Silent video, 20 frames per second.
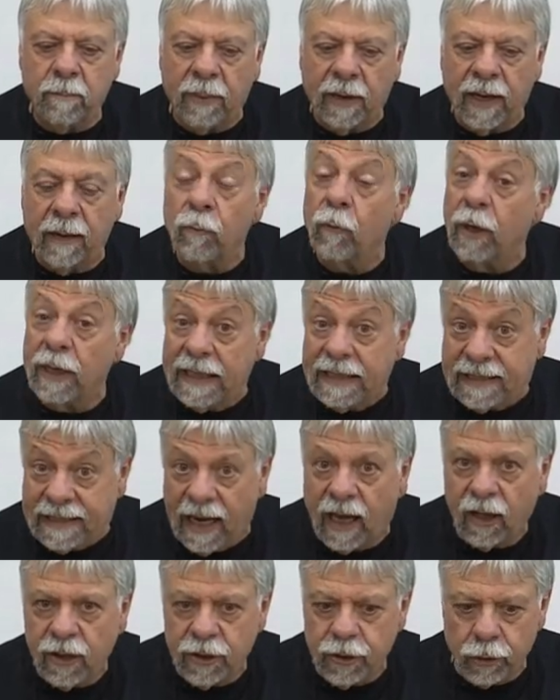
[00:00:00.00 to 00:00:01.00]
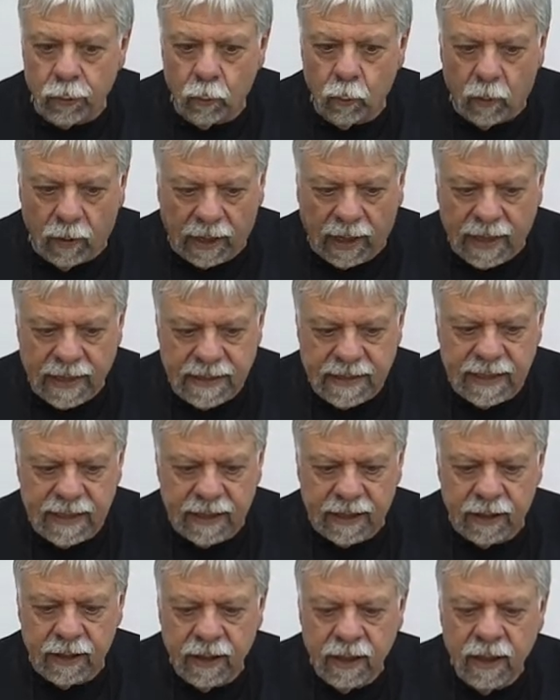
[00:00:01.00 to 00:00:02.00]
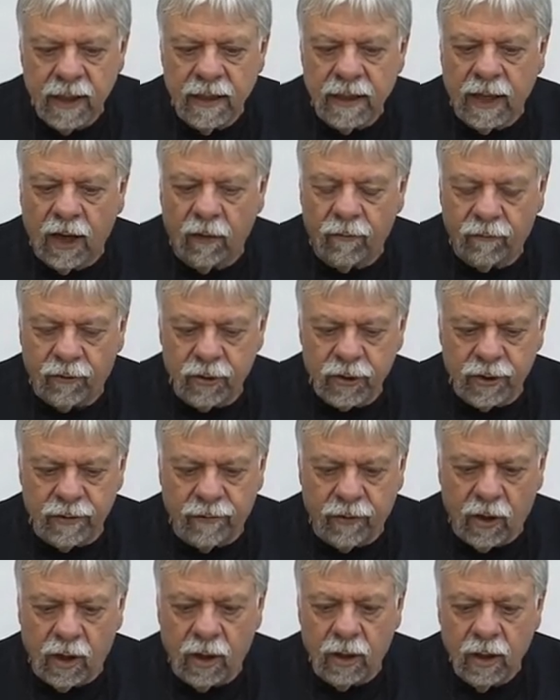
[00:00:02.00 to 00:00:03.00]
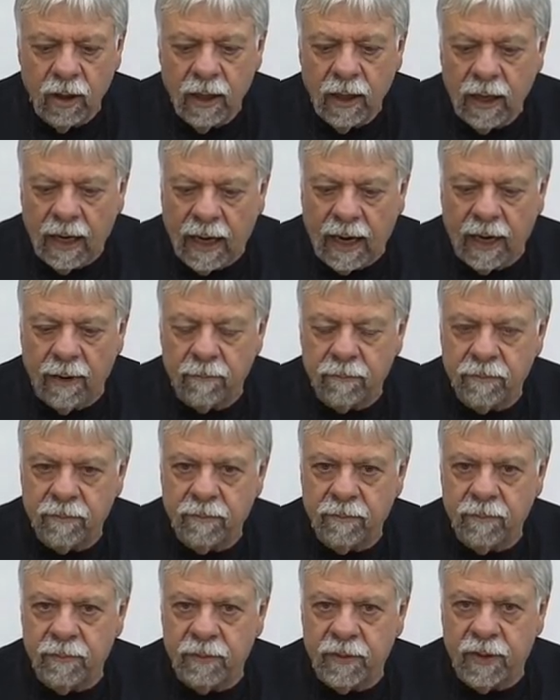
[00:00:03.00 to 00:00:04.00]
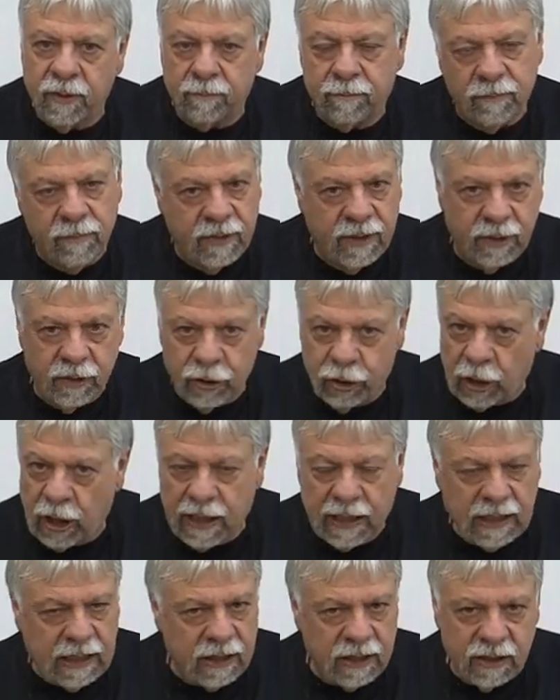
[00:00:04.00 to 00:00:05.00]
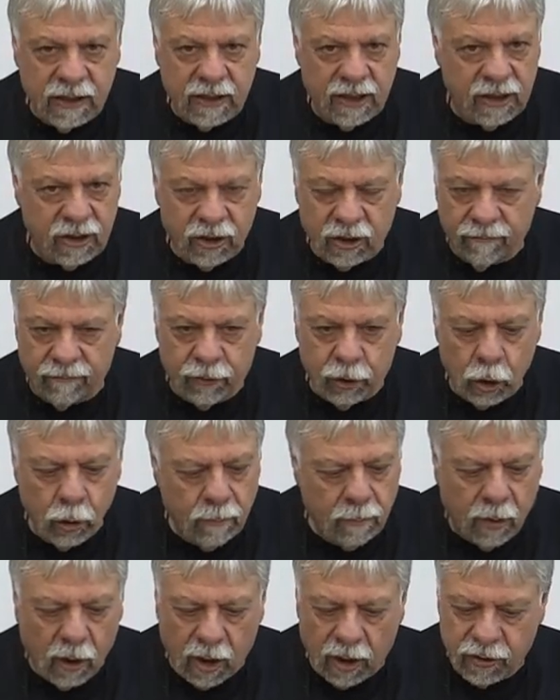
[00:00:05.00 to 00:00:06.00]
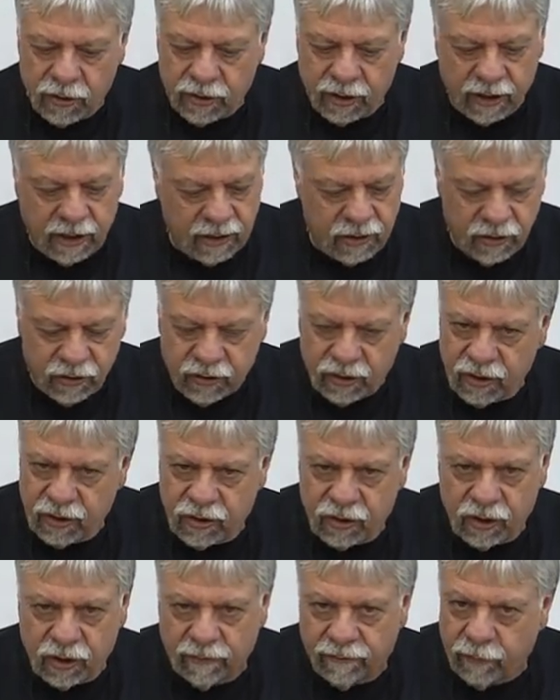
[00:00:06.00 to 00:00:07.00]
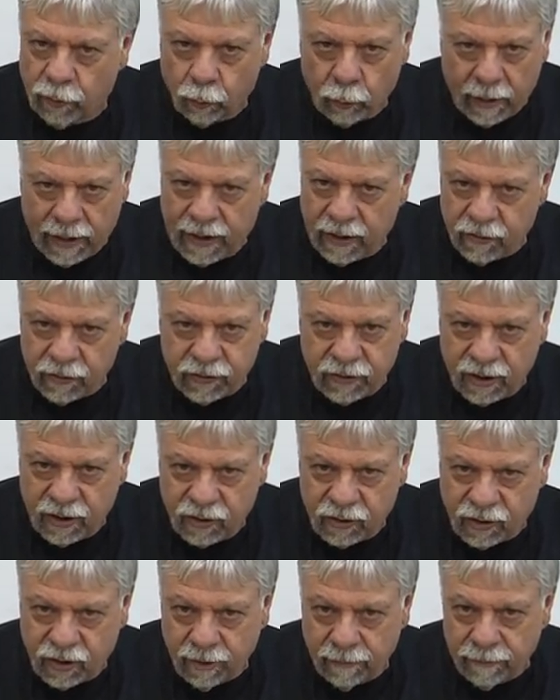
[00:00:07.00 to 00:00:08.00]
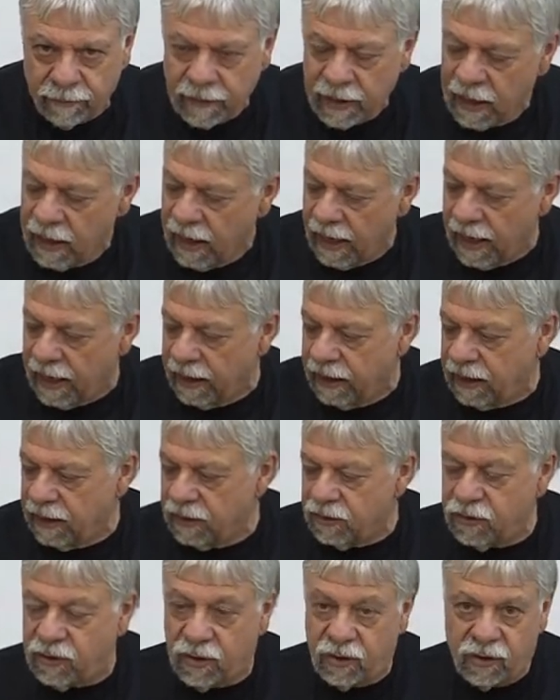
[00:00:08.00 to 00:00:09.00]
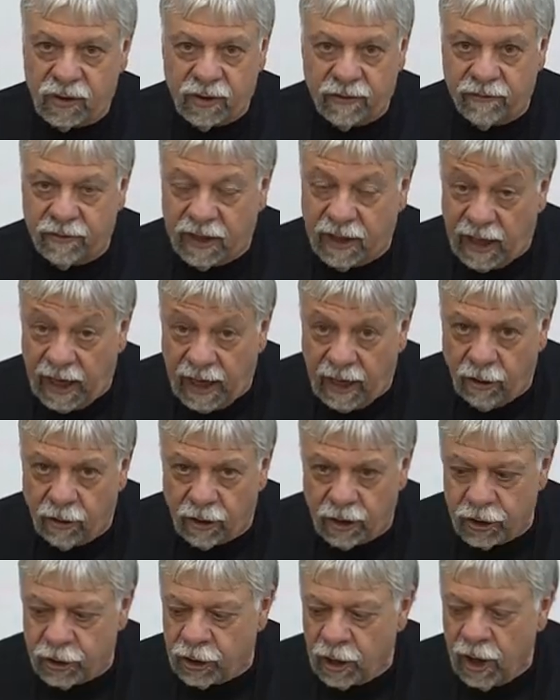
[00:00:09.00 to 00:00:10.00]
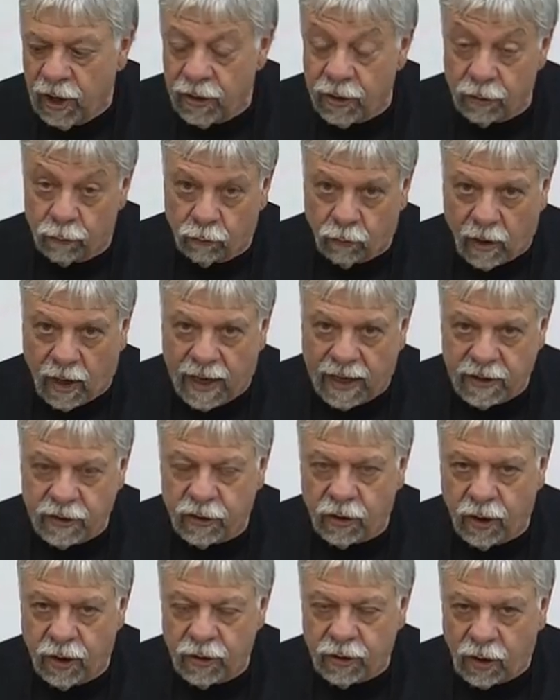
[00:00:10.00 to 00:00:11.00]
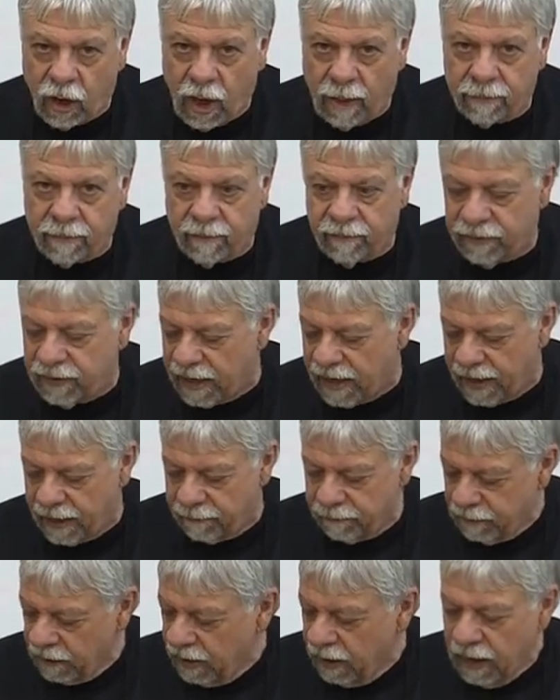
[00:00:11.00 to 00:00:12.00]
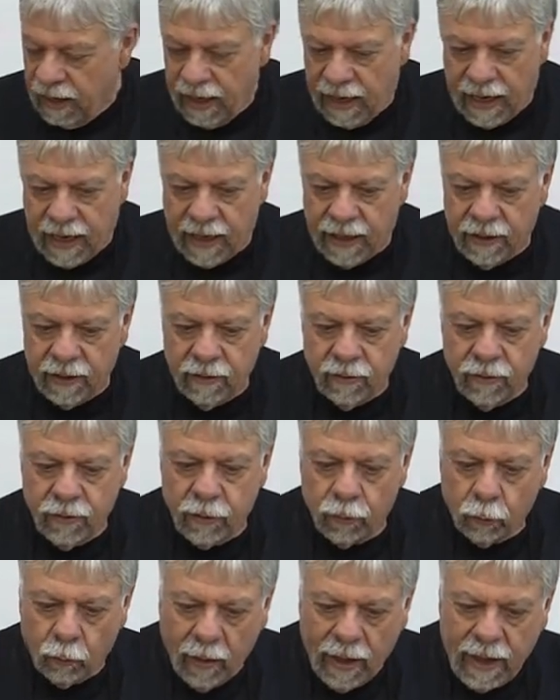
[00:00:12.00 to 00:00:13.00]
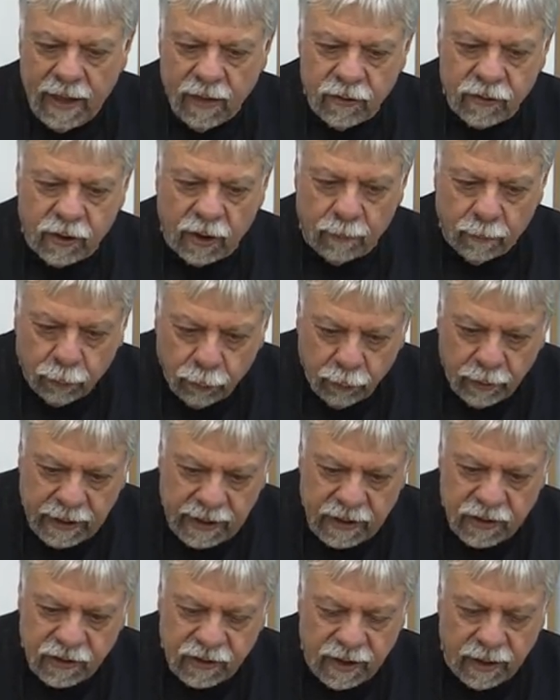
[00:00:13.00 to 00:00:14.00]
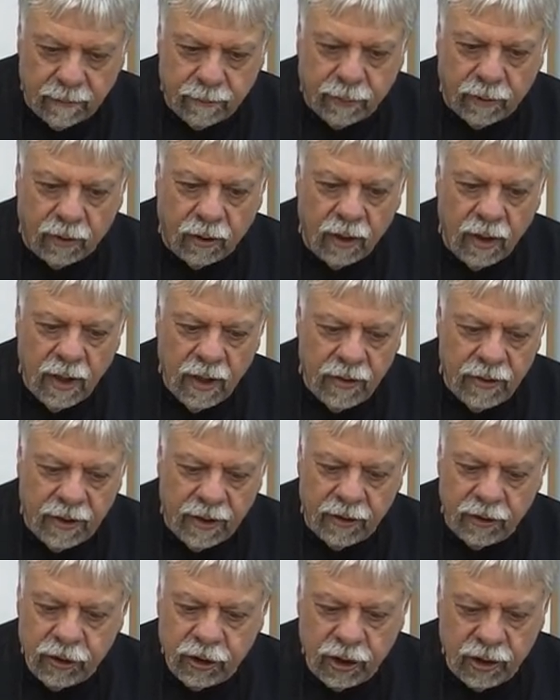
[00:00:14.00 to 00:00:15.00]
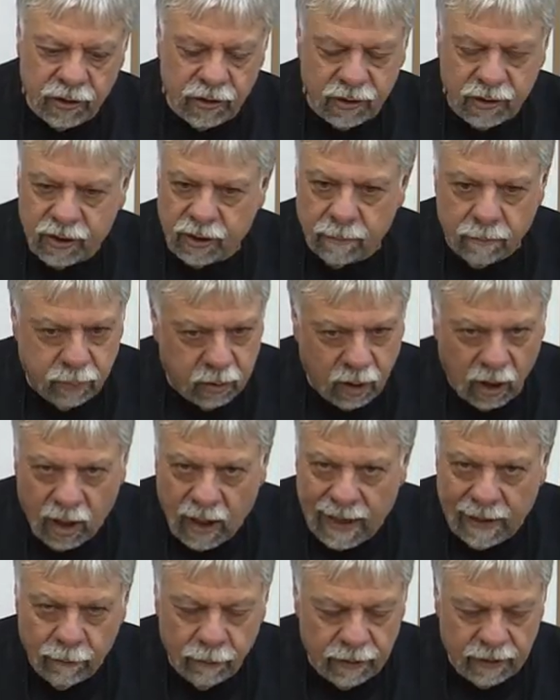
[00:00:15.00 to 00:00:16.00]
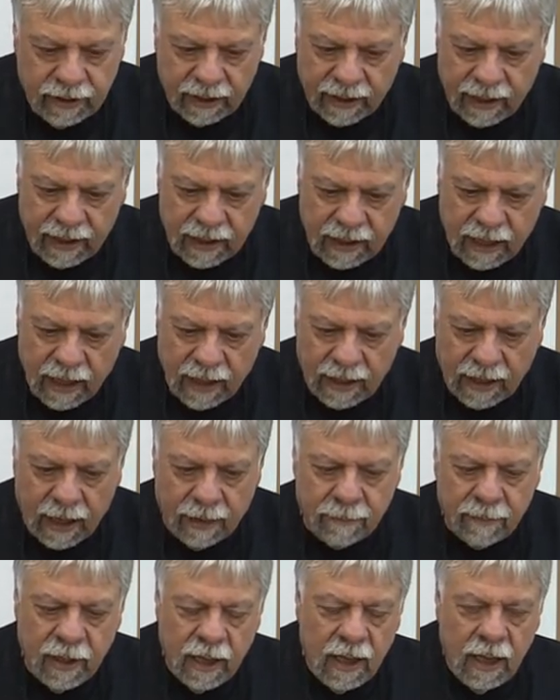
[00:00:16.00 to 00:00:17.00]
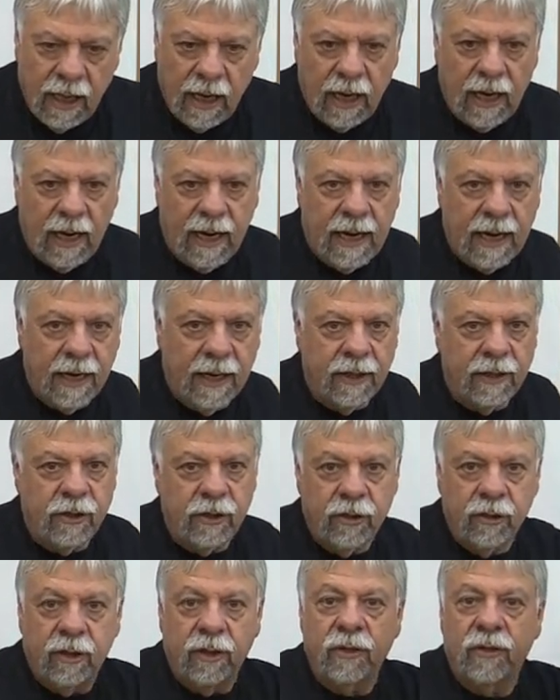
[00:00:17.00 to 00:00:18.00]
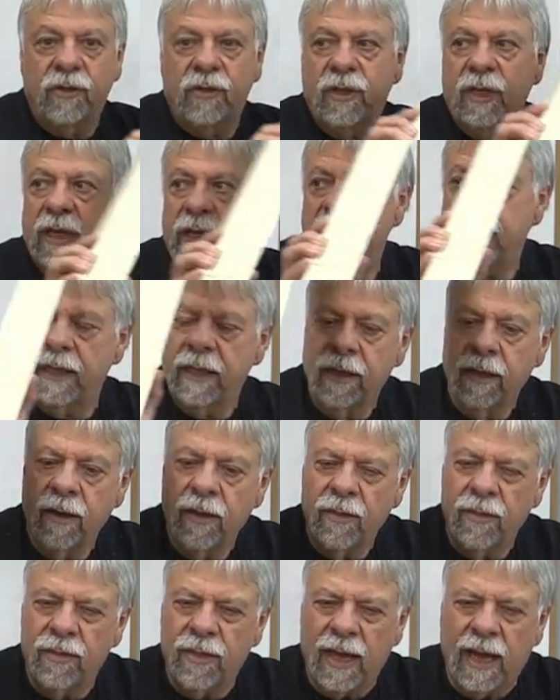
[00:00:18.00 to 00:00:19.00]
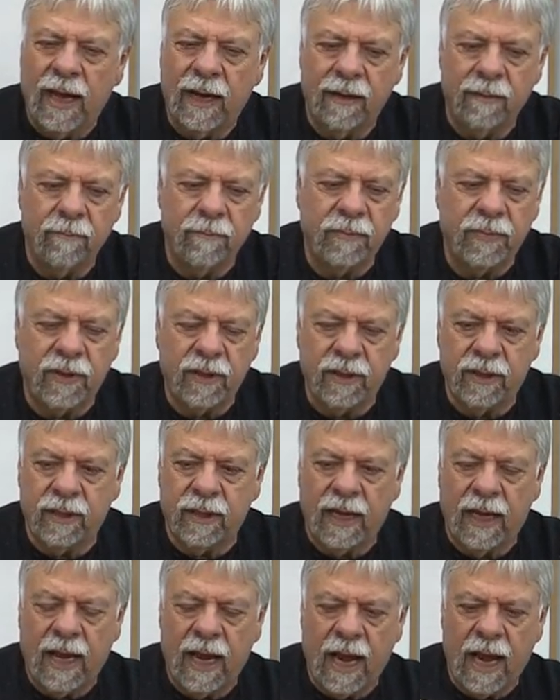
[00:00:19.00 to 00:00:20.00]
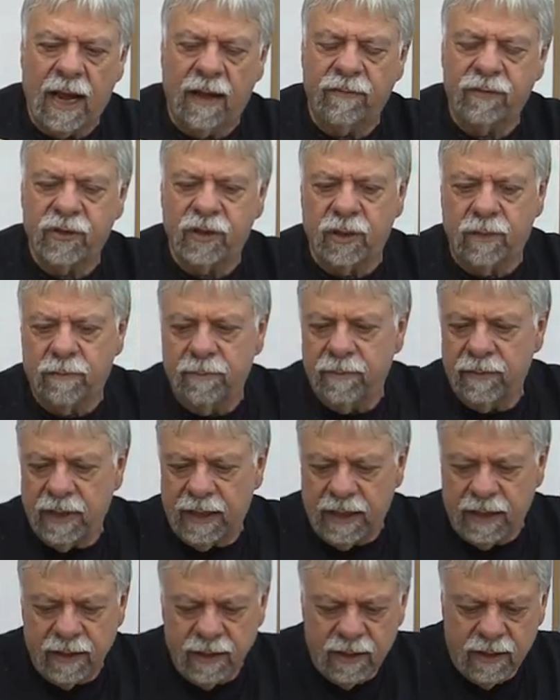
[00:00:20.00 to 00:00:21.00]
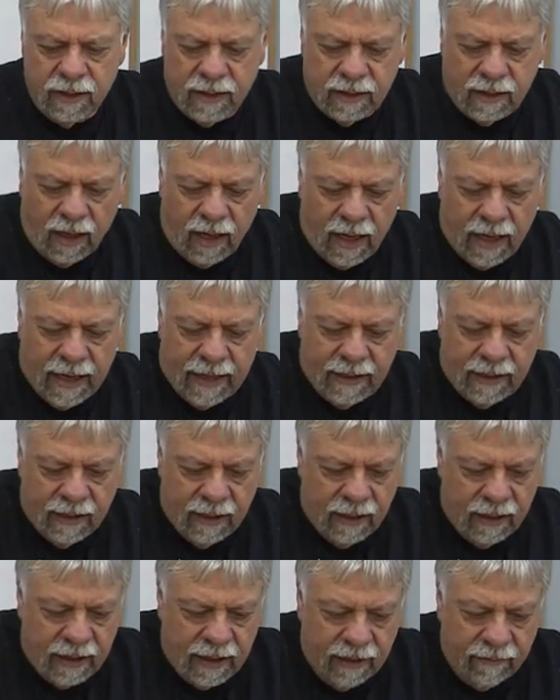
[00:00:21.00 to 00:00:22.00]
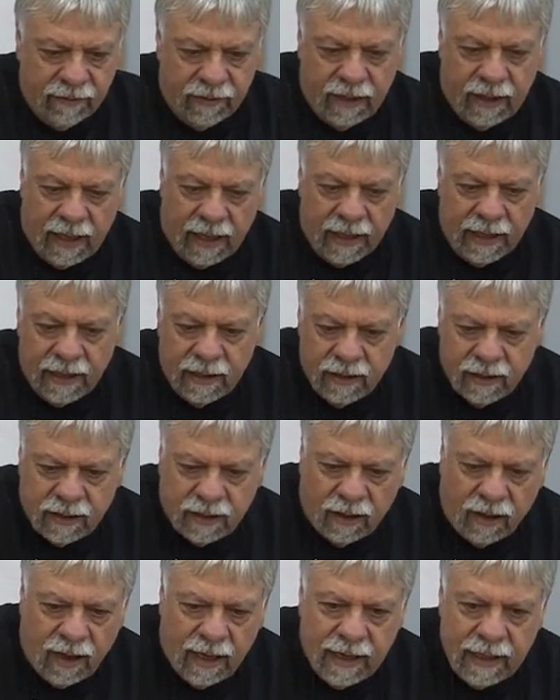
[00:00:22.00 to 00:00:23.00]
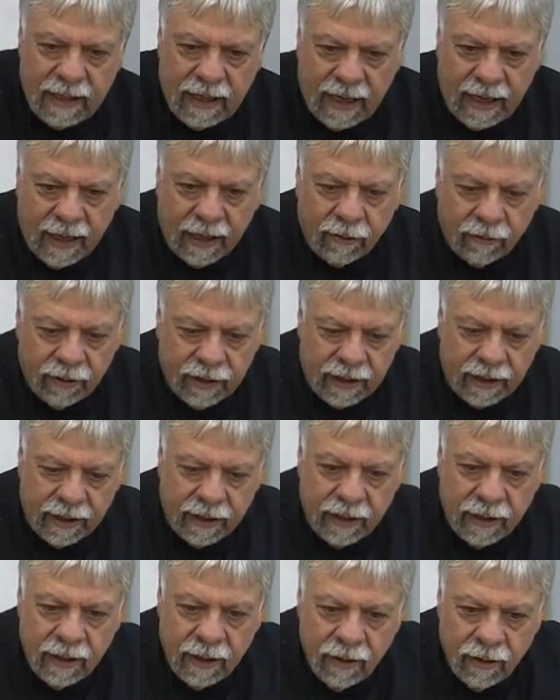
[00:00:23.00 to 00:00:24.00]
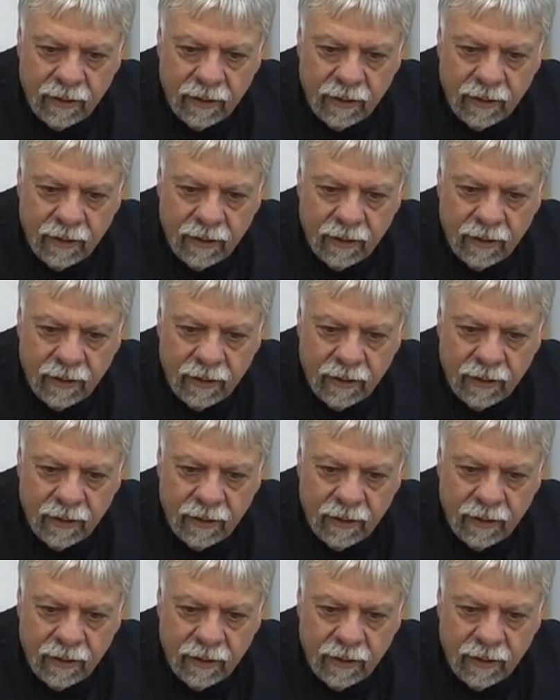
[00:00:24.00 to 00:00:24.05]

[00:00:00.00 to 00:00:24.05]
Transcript: But I'm going to tell you what I did. Now, first of all, uh, the, the jig consists of two parts. It consists of a rail system, and it consists of a carriage that rides on top of that. And the rails are pretty simple. They're just some plywood that I cut up, and you can see that they have some inside, they have an inside area,